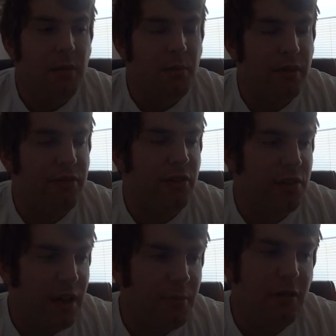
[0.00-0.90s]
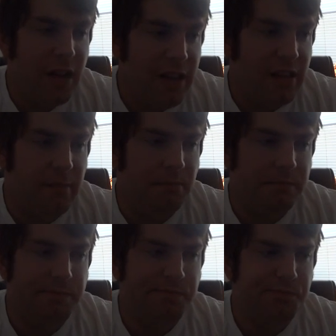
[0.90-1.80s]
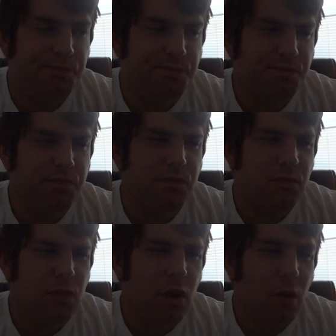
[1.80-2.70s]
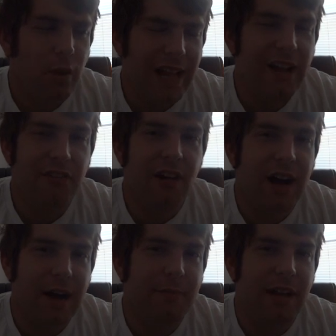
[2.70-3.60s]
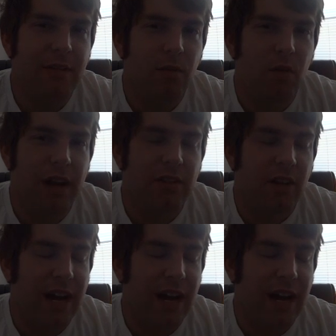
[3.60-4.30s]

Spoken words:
But for some reason, whenever I'm at Windsor,